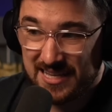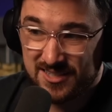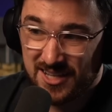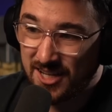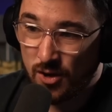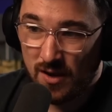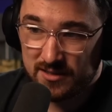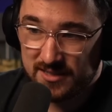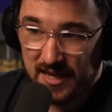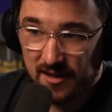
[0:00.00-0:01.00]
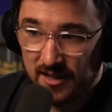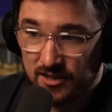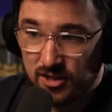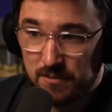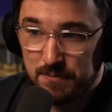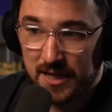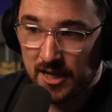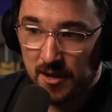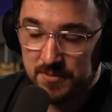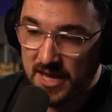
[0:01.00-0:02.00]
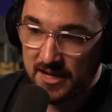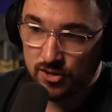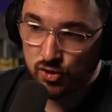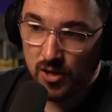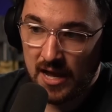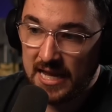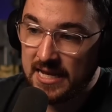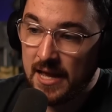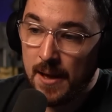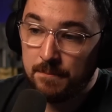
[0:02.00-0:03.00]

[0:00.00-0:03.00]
It's going to go on sale and you can pick it up then and try it.